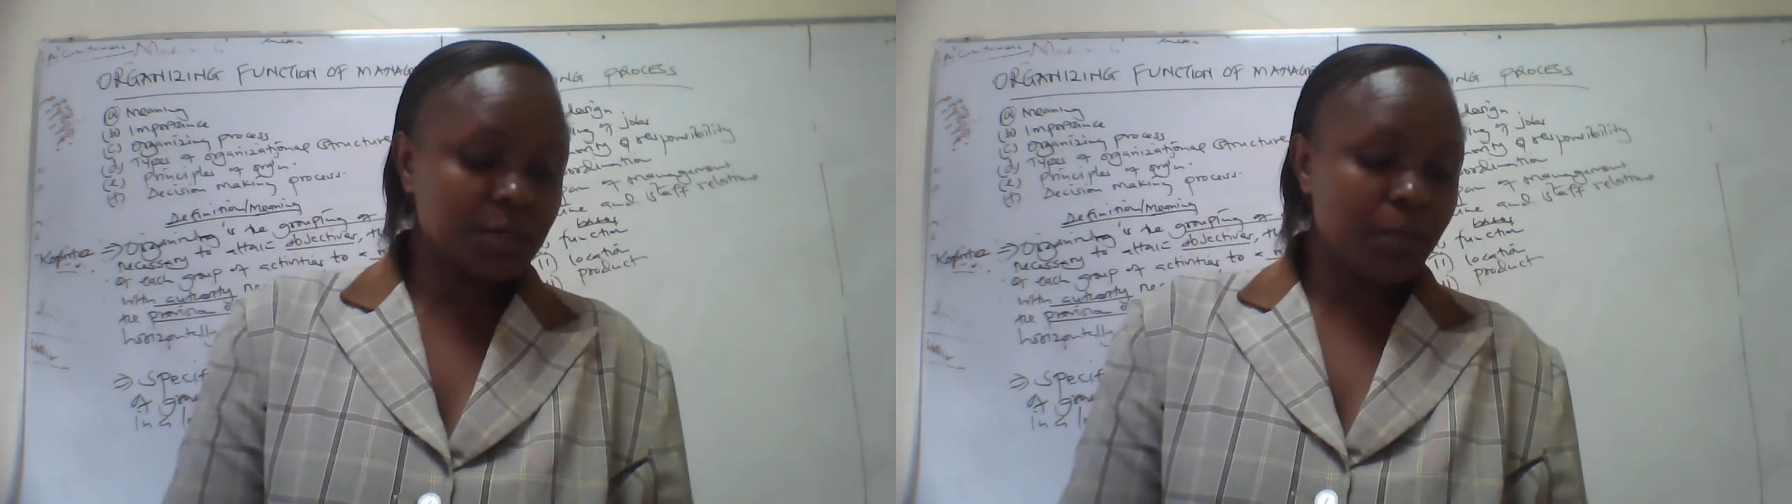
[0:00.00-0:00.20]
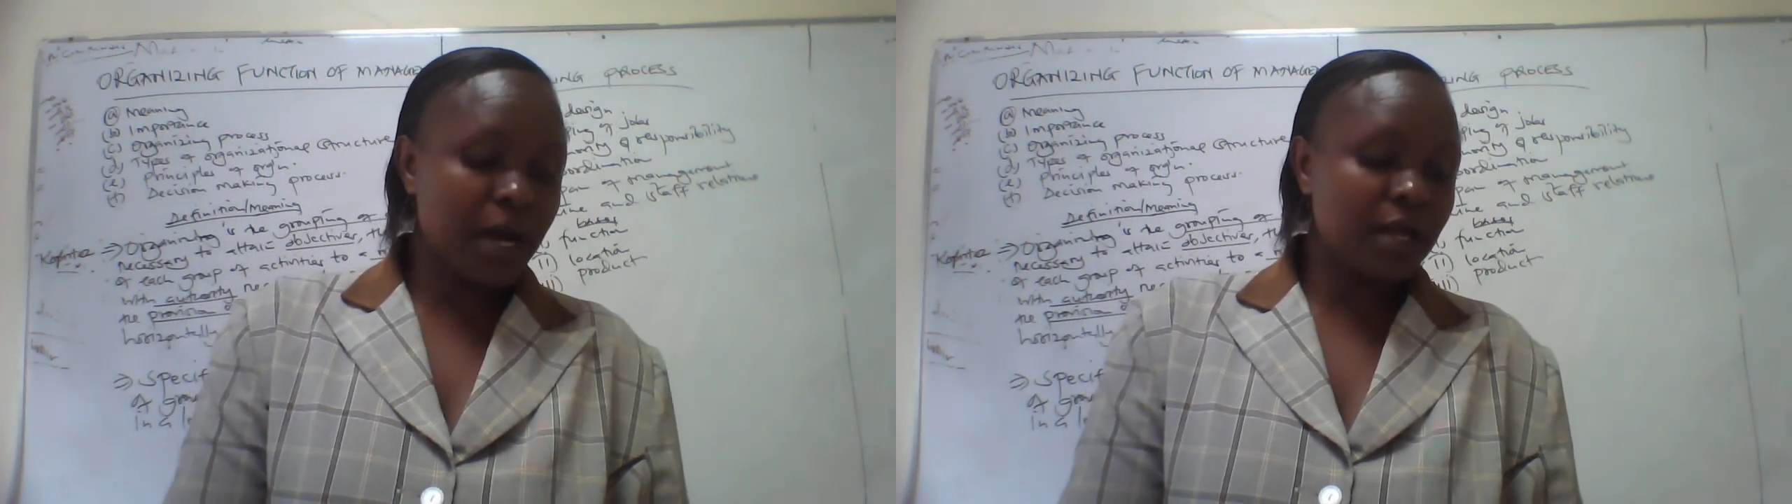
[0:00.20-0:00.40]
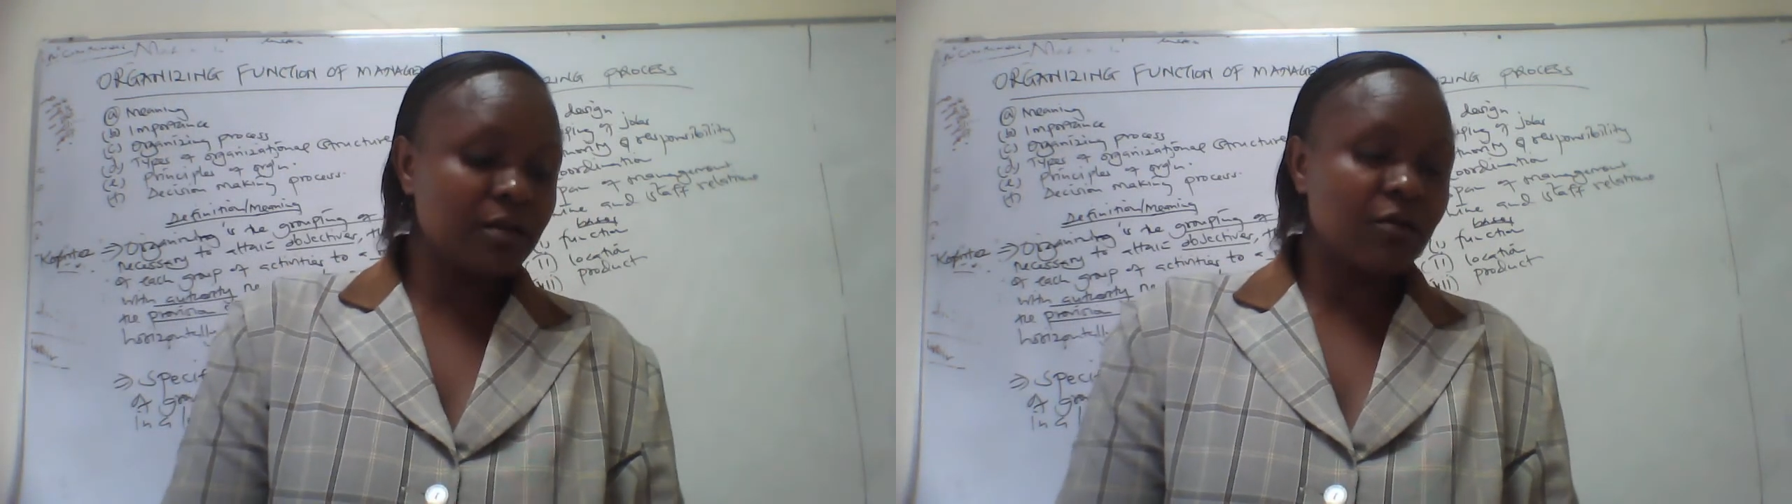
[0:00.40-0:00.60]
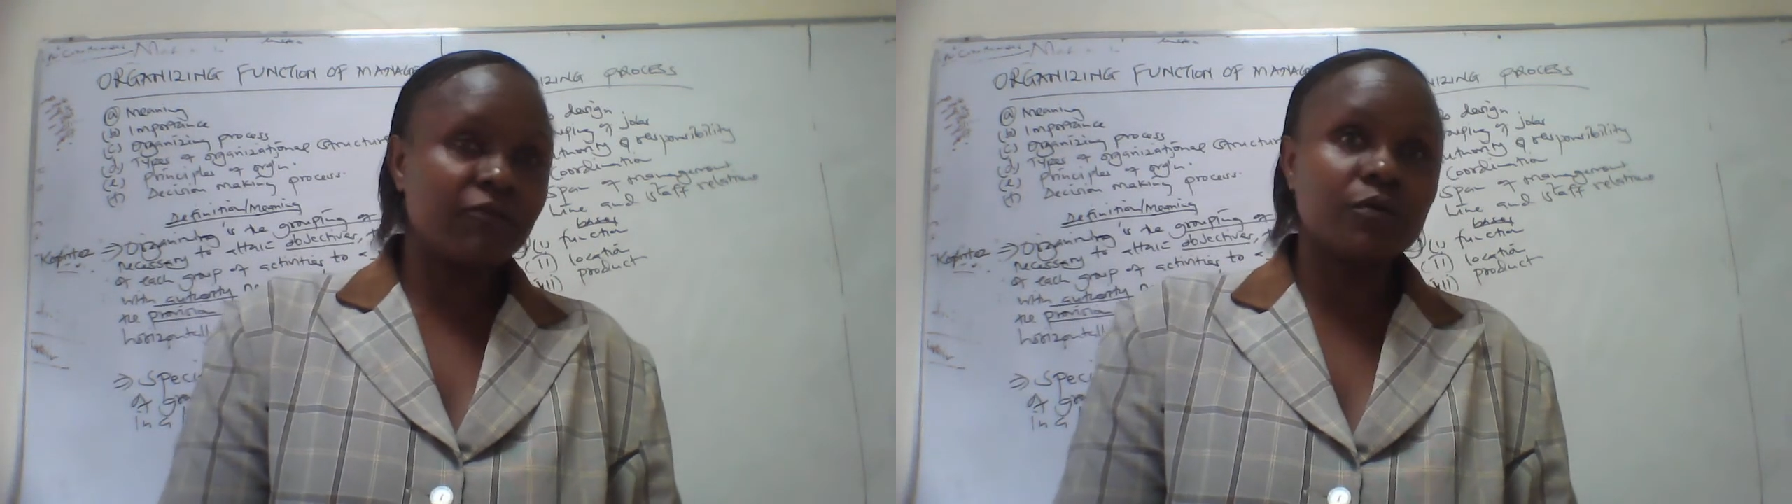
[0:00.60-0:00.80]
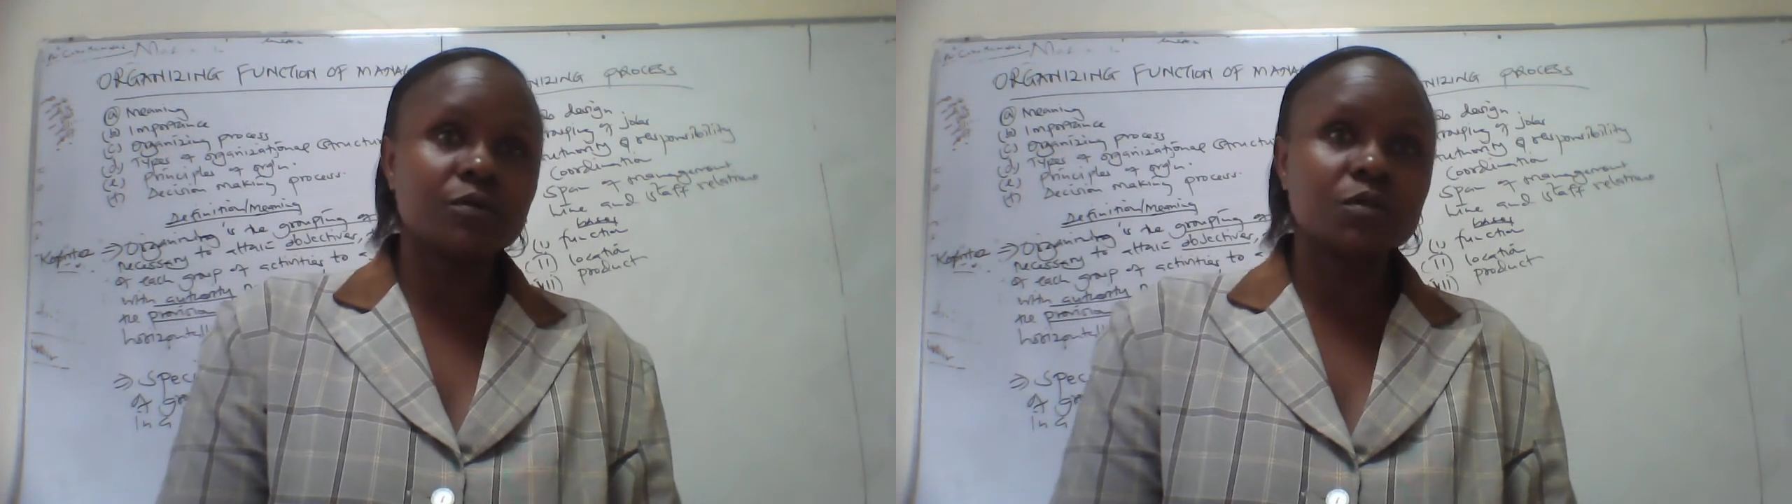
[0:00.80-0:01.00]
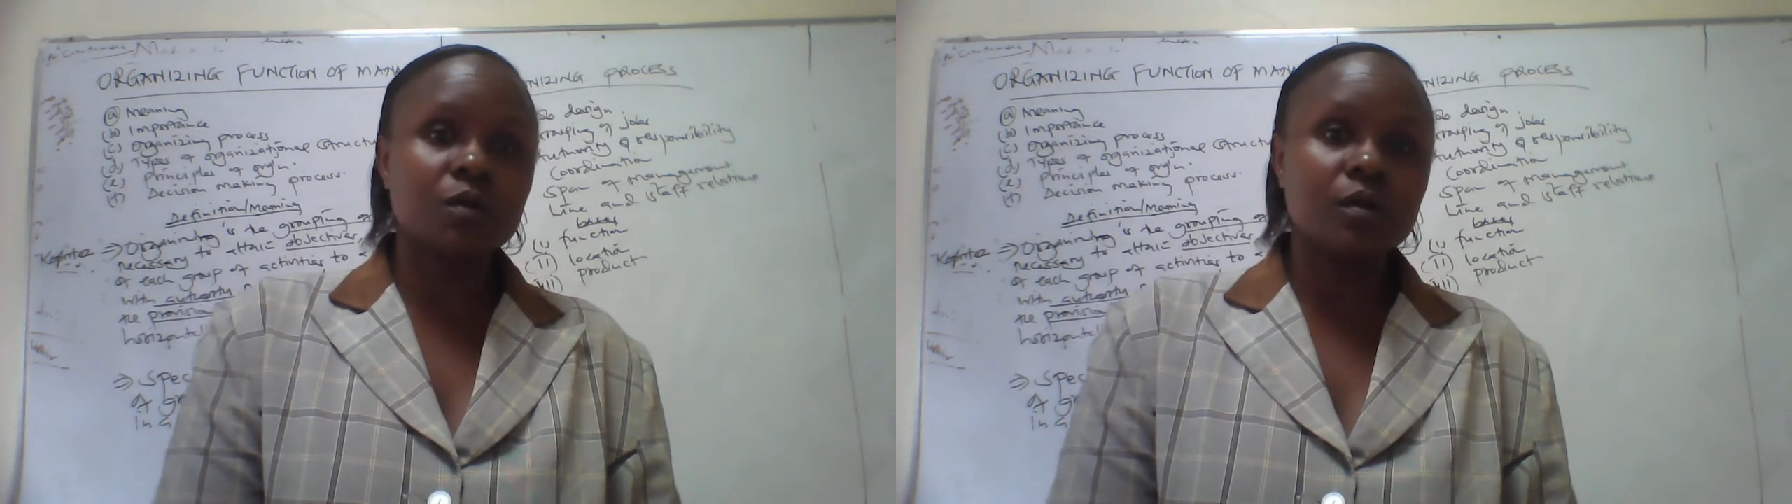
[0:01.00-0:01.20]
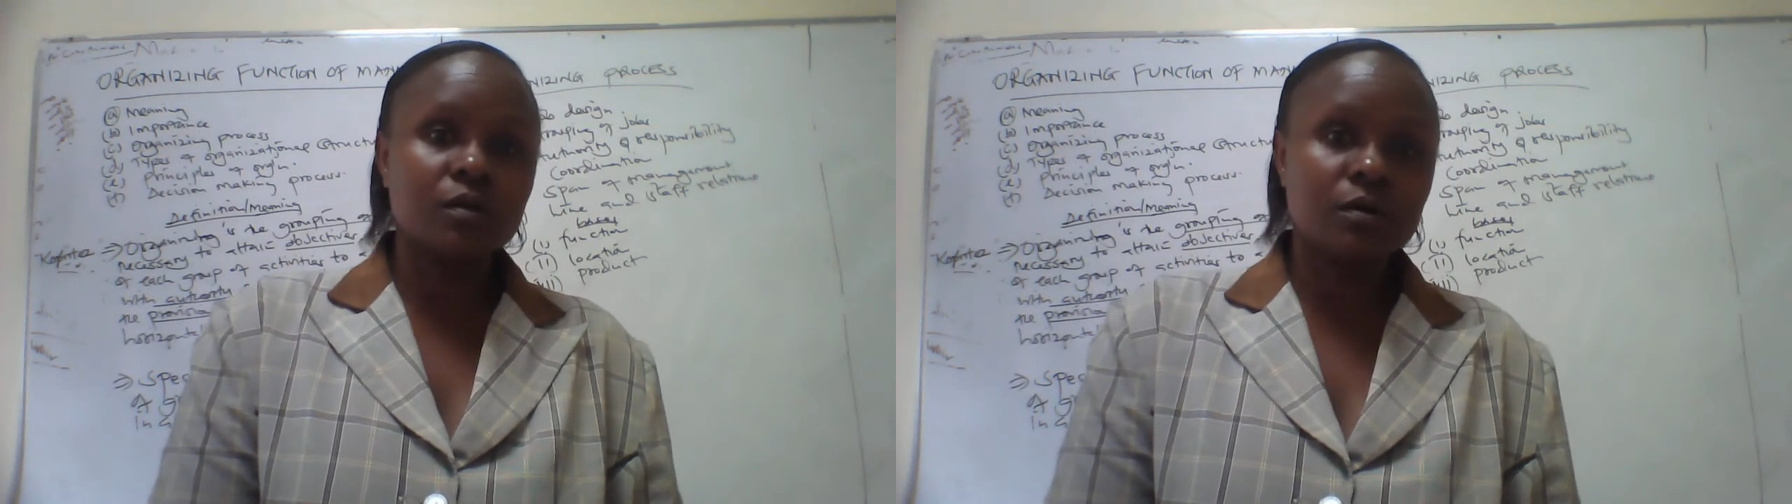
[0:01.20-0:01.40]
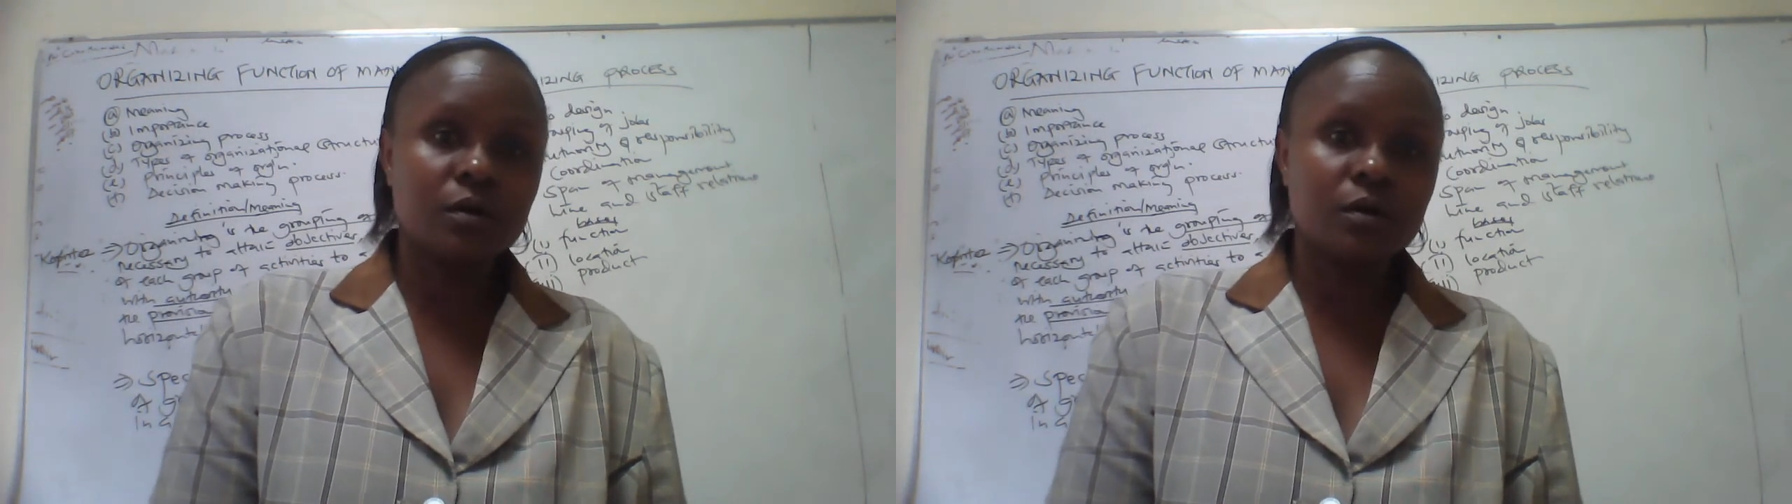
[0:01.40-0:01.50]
span of control